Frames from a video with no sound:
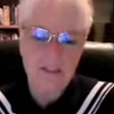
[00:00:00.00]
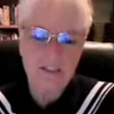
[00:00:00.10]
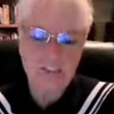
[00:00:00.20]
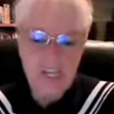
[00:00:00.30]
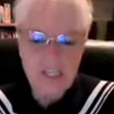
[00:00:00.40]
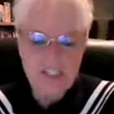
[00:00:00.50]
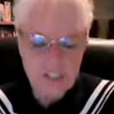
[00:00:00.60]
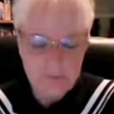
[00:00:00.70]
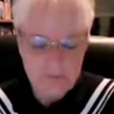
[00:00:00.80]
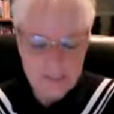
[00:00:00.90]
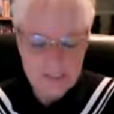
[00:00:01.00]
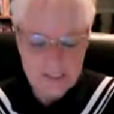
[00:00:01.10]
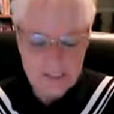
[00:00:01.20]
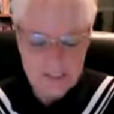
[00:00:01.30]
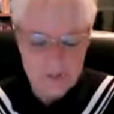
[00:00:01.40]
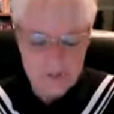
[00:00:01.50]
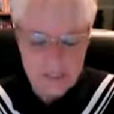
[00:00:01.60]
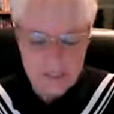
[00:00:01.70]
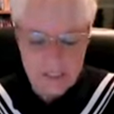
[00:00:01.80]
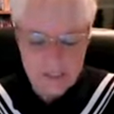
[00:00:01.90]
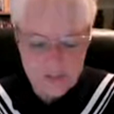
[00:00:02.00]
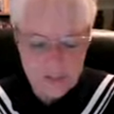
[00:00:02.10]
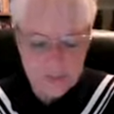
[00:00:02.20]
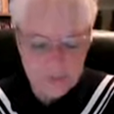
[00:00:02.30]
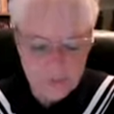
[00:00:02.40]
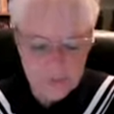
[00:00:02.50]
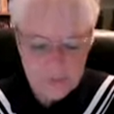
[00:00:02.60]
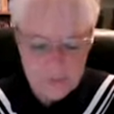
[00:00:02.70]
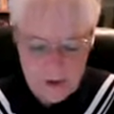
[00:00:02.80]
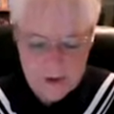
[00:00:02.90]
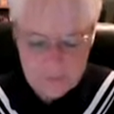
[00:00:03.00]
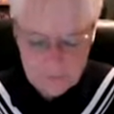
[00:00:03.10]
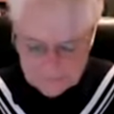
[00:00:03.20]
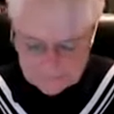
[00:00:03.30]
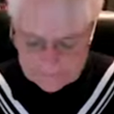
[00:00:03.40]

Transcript: change in breast tissue is just really remarkable.